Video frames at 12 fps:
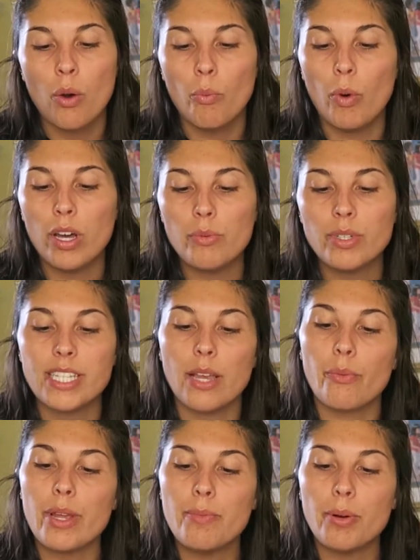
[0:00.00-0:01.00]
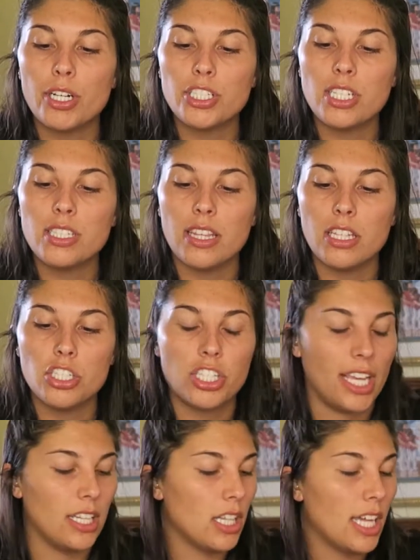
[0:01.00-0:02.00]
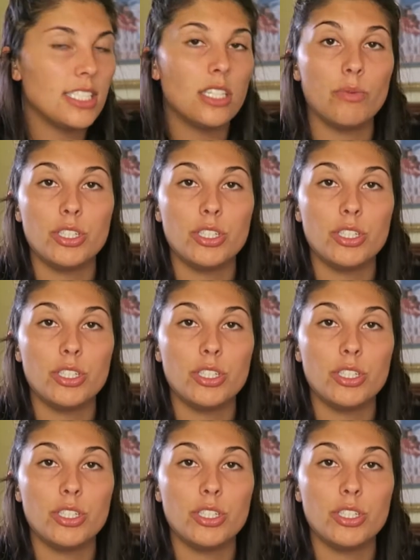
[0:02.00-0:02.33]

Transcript: One was a repurchase in the shade London,